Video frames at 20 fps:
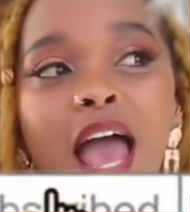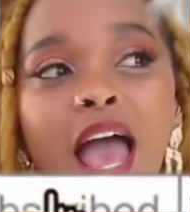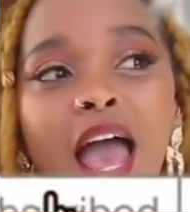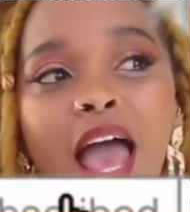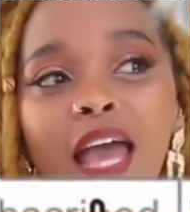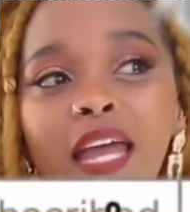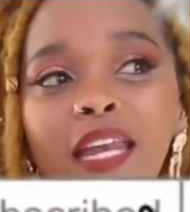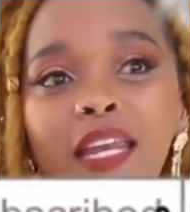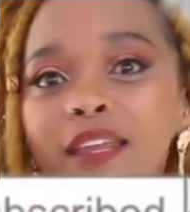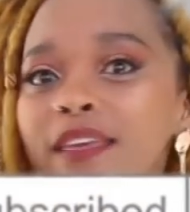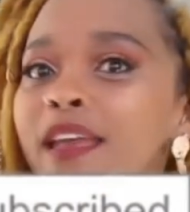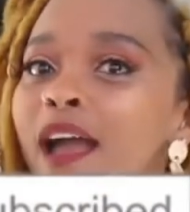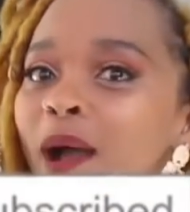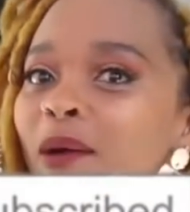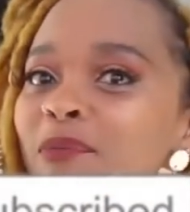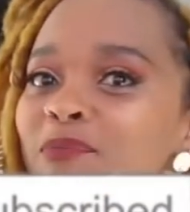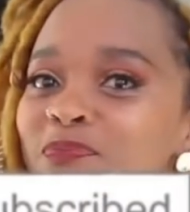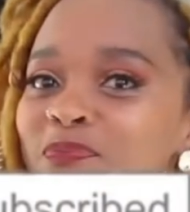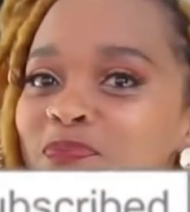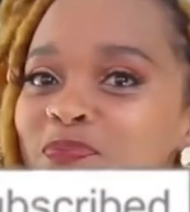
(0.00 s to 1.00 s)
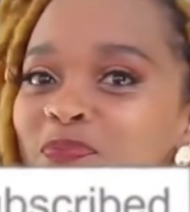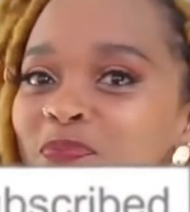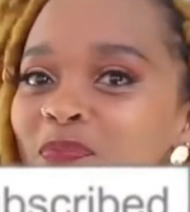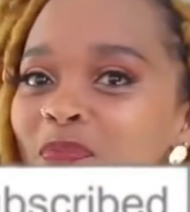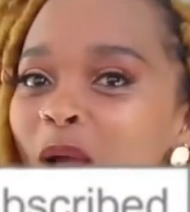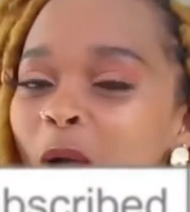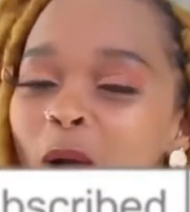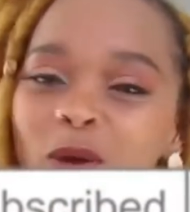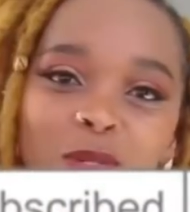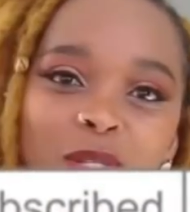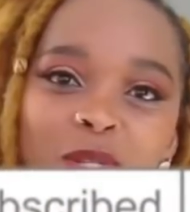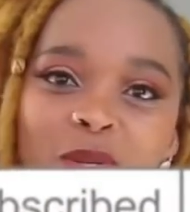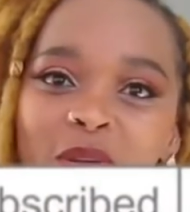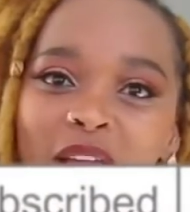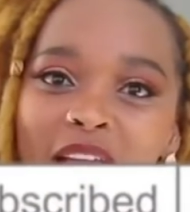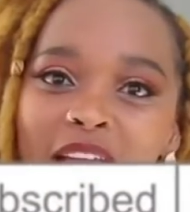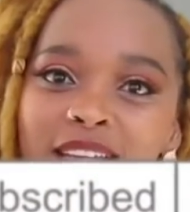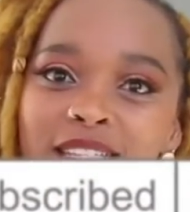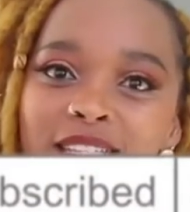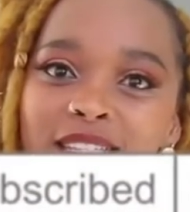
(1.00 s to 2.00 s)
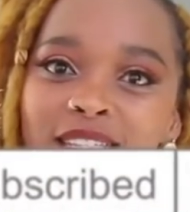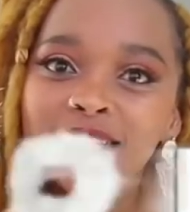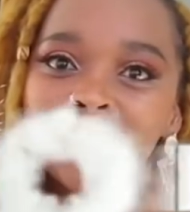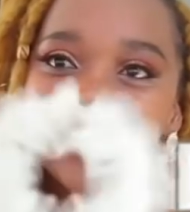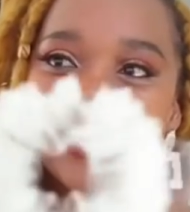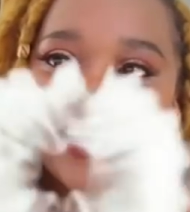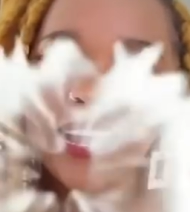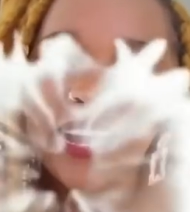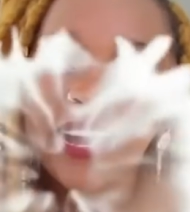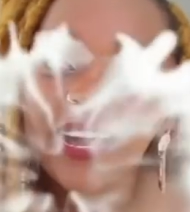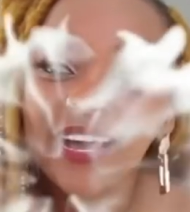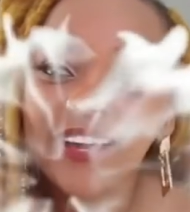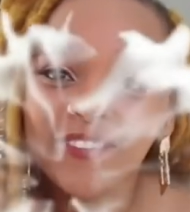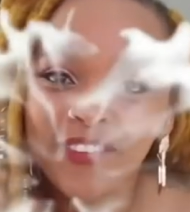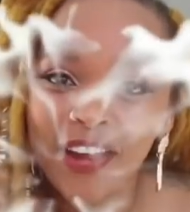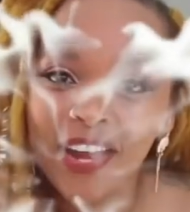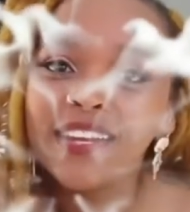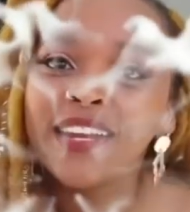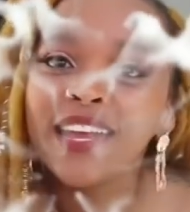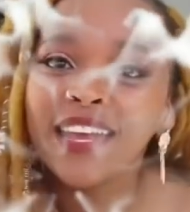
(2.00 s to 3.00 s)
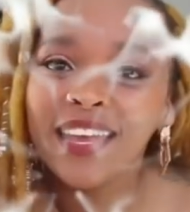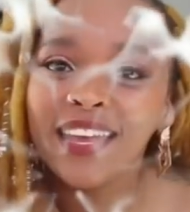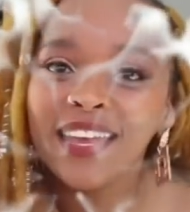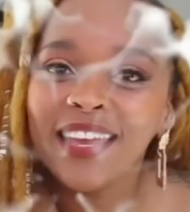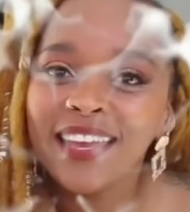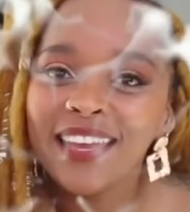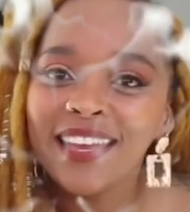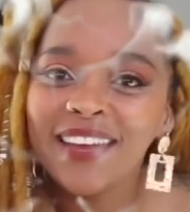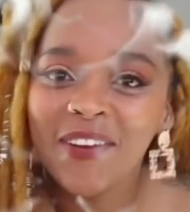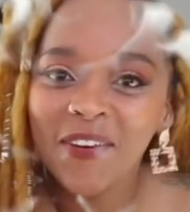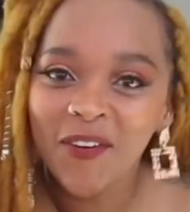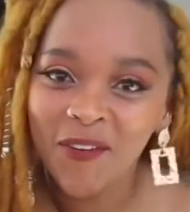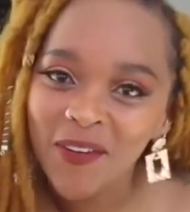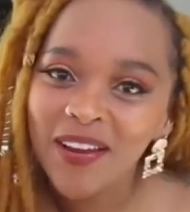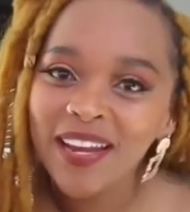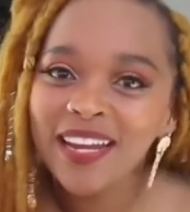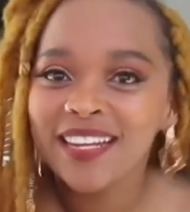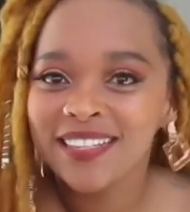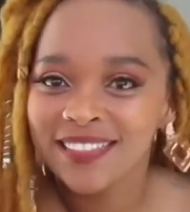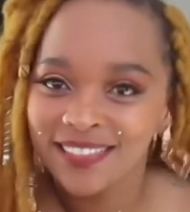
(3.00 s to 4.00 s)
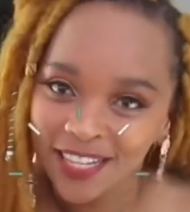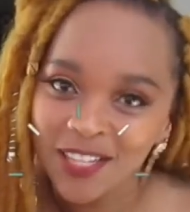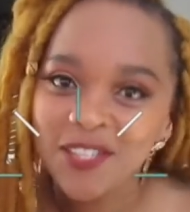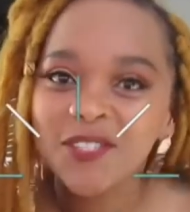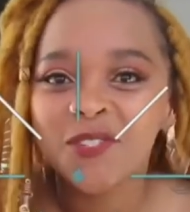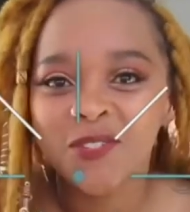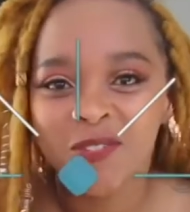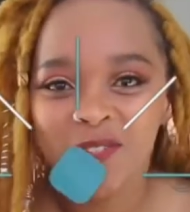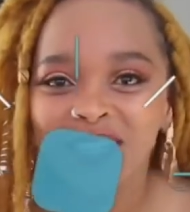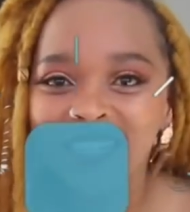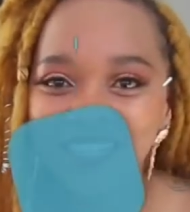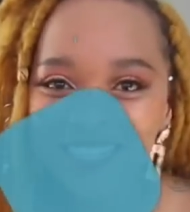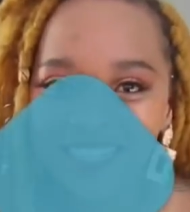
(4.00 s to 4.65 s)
And yeah, I'll see you guys Friday or next week.